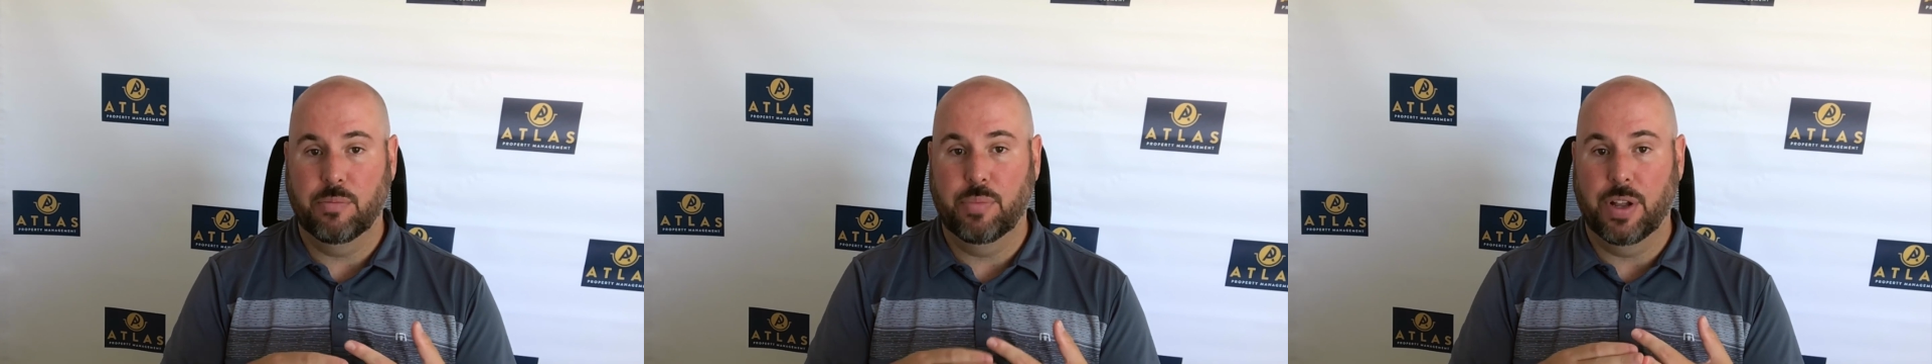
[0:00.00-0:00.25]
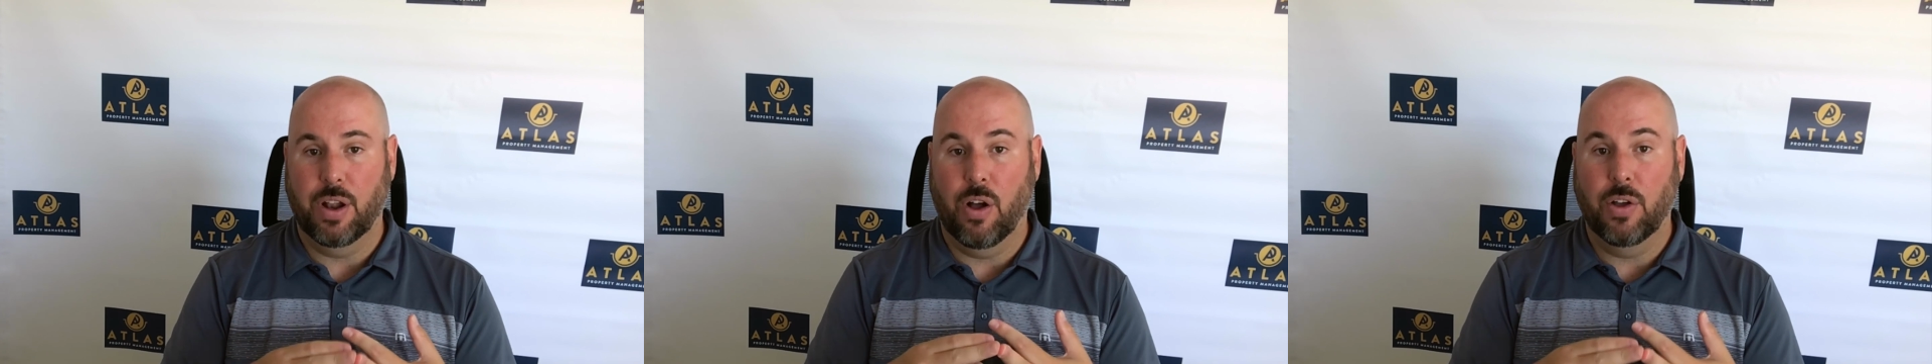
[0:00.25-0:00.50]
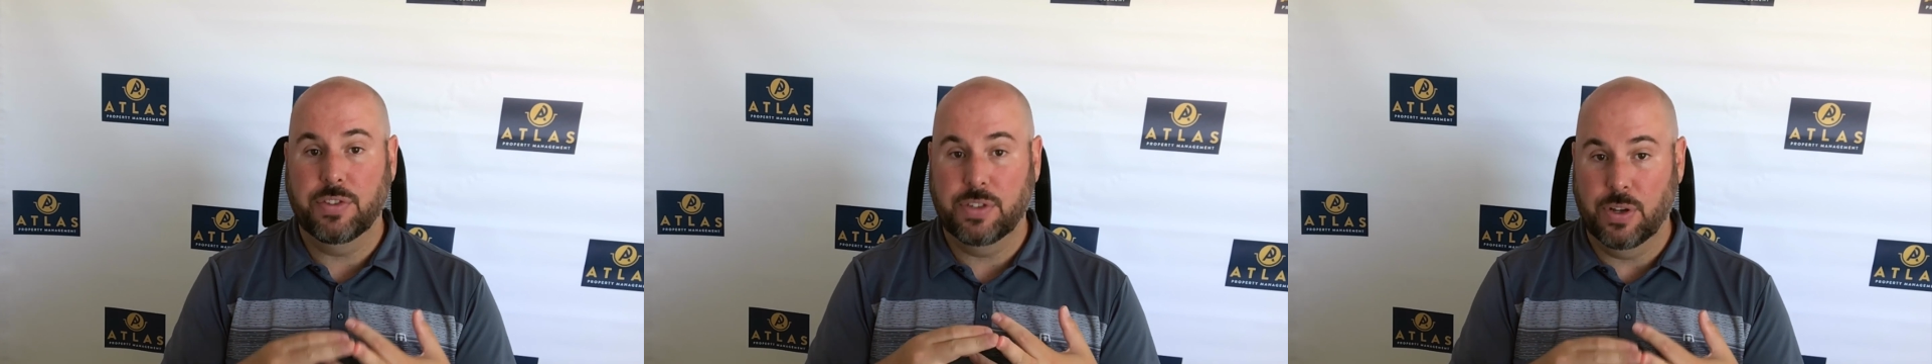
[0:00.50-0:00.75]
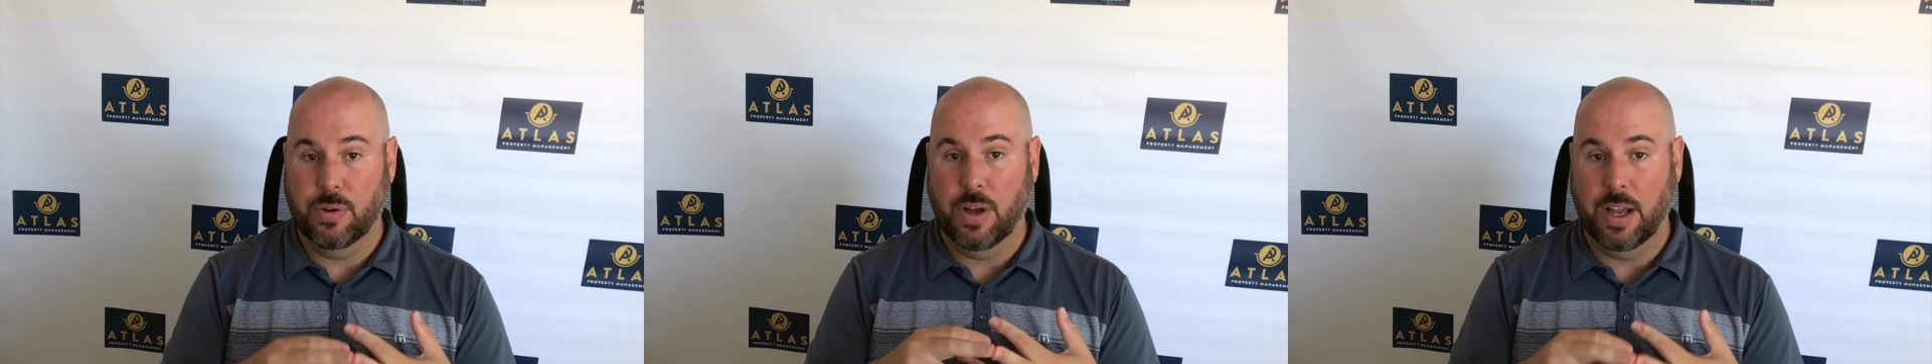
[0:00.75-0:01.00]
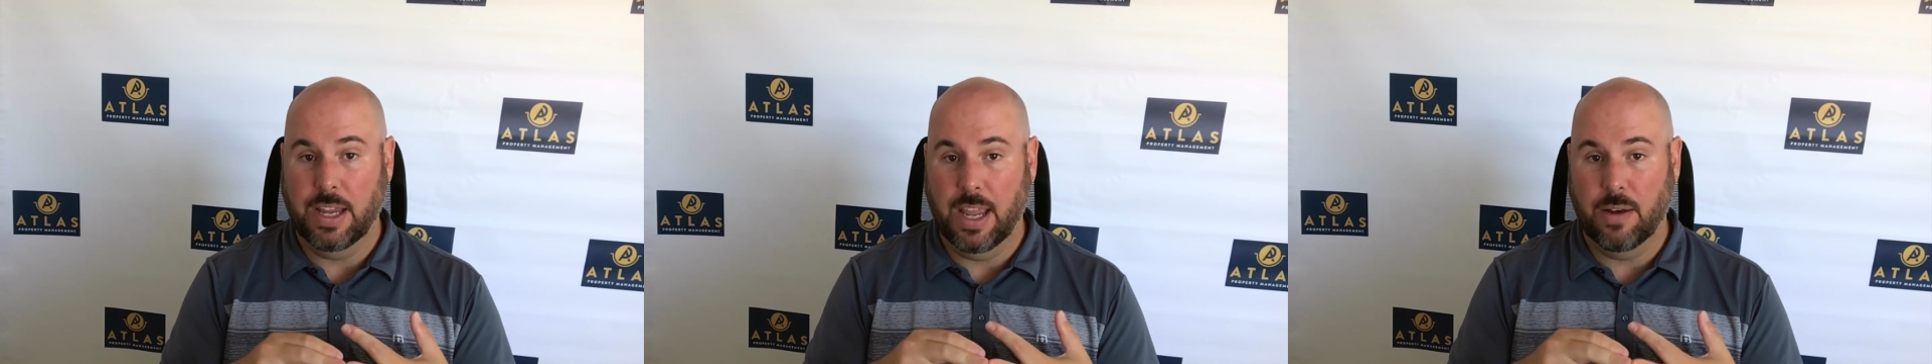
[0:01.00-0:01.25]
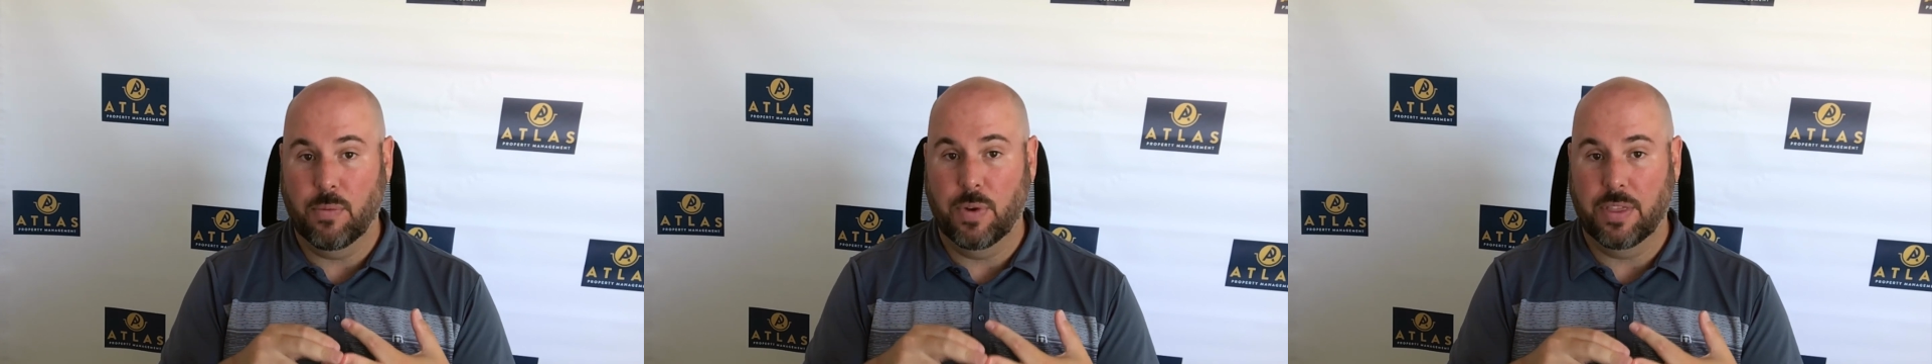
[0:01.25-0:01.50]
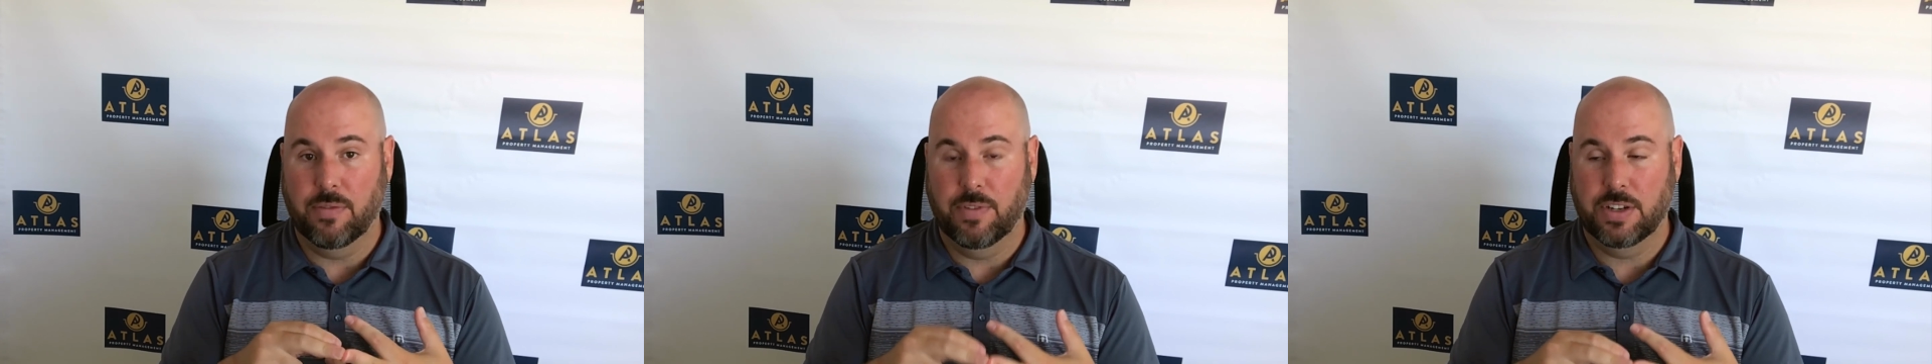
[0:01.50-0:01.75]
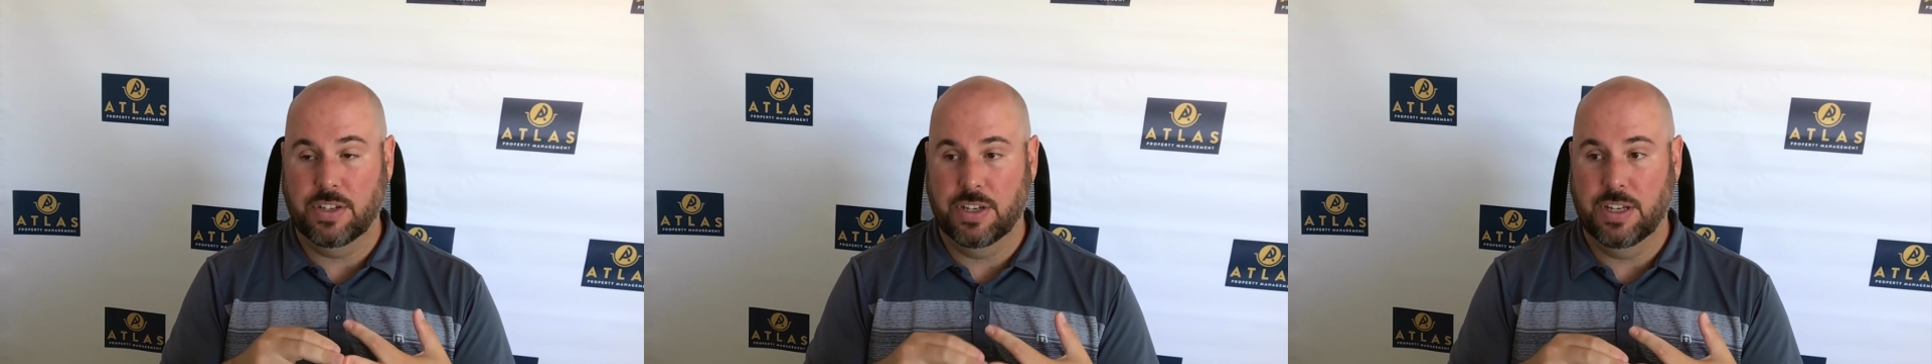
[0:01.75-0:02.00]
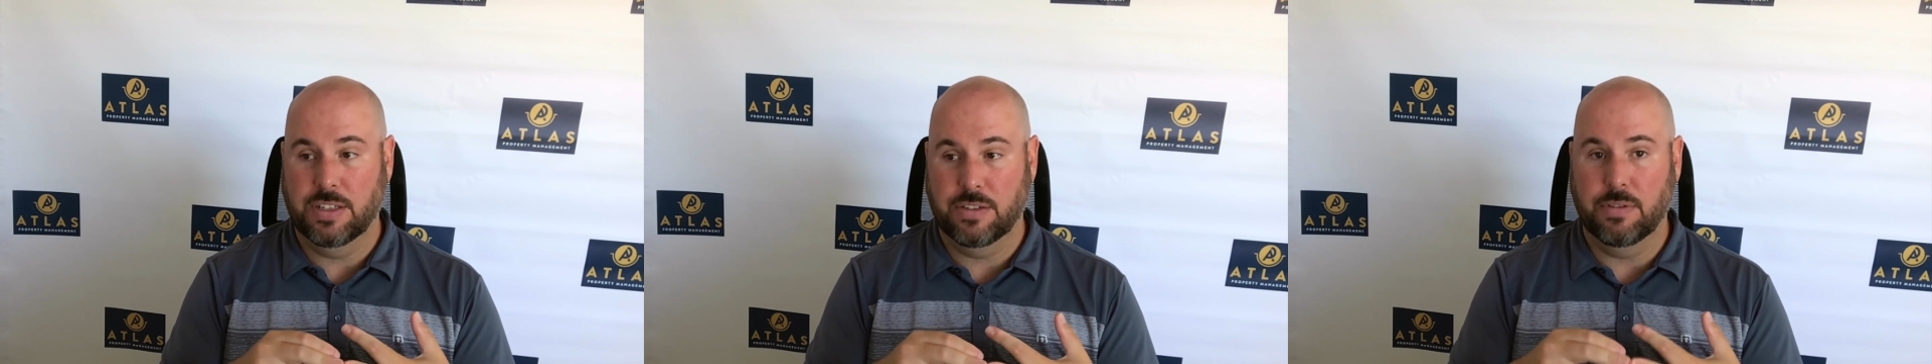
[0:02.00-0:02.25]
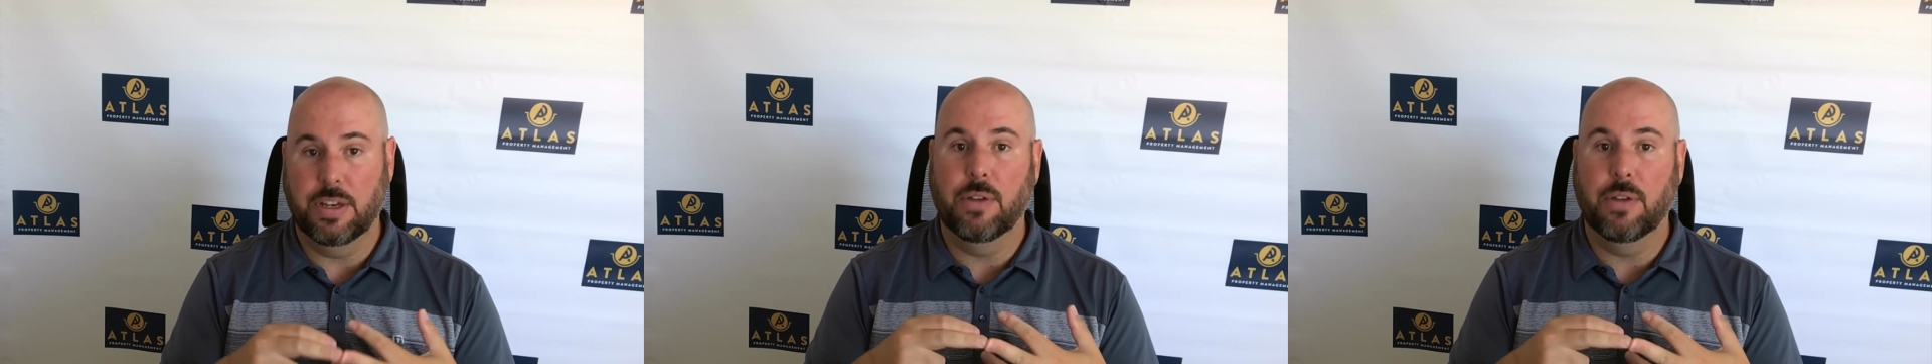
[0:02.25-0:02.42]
But also, again, with eviction history,